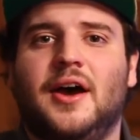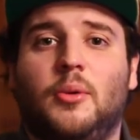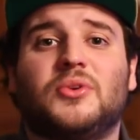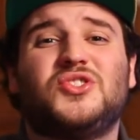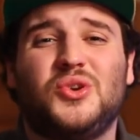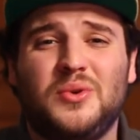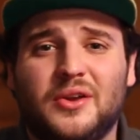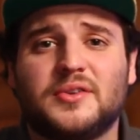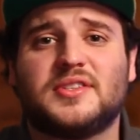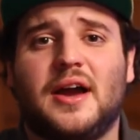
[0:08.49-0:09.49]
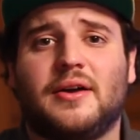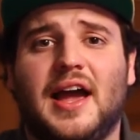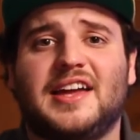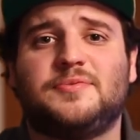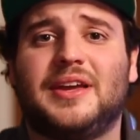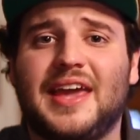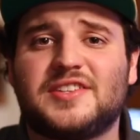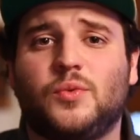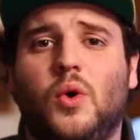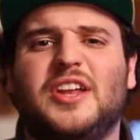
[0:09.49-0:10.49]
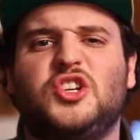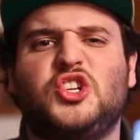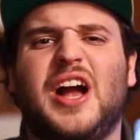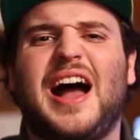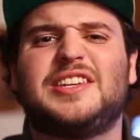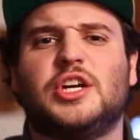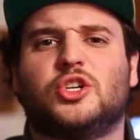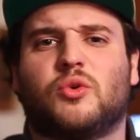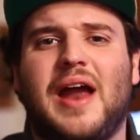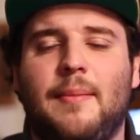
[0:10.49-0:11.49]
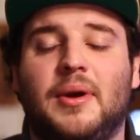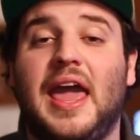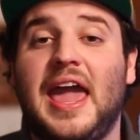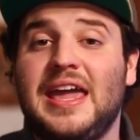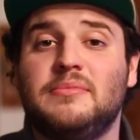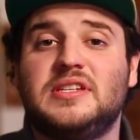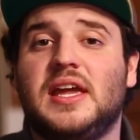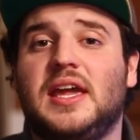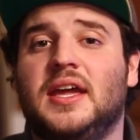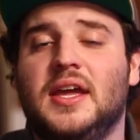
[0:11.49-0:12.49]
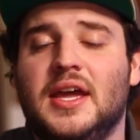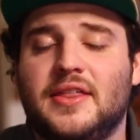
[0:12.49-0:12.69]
almost 2 years now, guys, but guess what, it's shot to crap, but AMD,